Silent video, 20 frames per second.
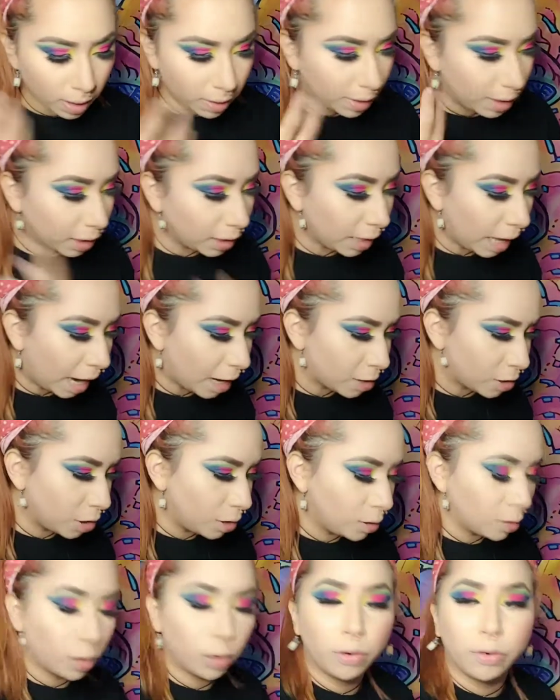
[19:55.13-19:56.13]
the
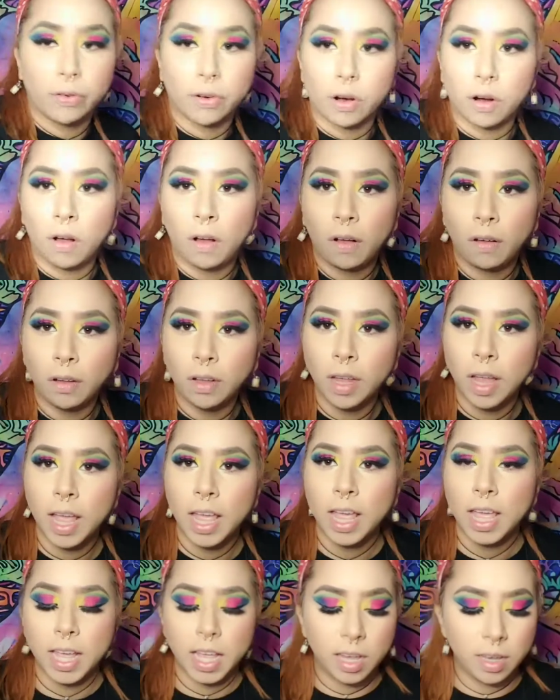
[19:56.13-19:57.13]
lashes overall
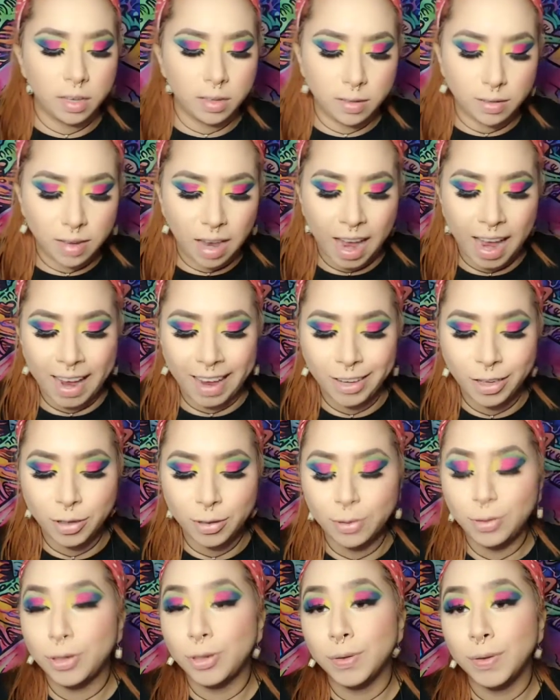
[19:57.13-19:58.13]
is I
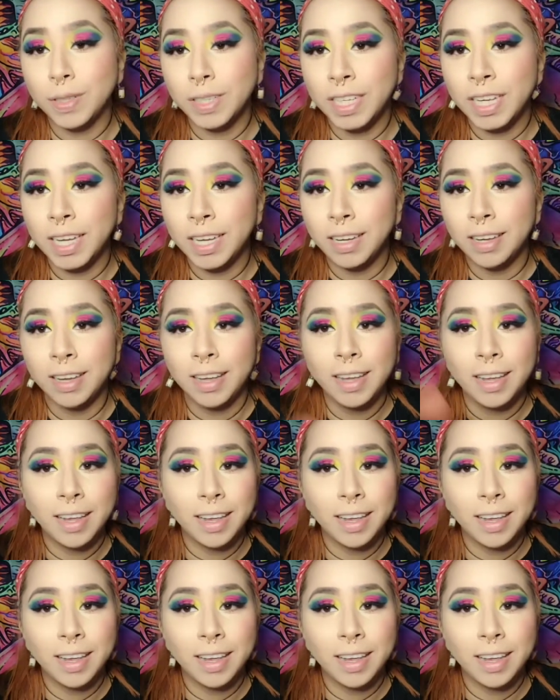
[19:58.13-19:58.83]
usually